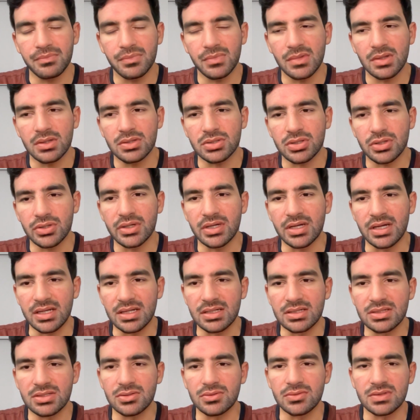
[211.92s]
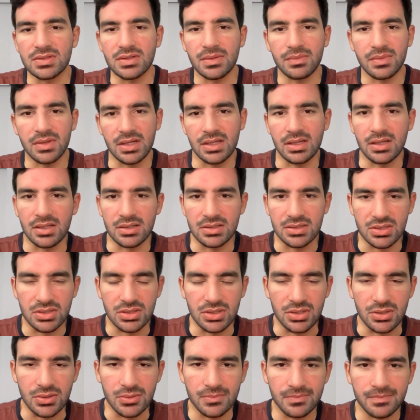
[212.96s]
turn it into something that's
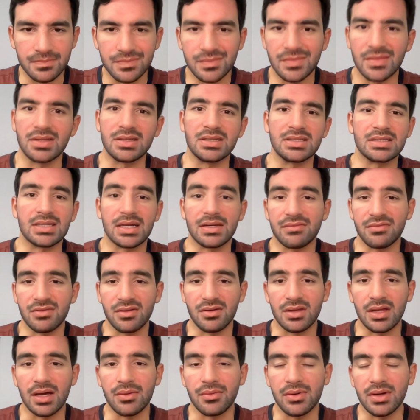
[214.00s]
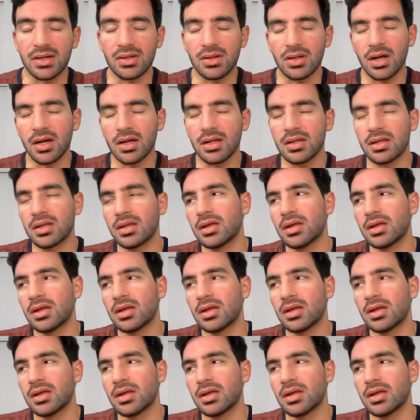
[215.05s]
new. At least I feel that way a lot.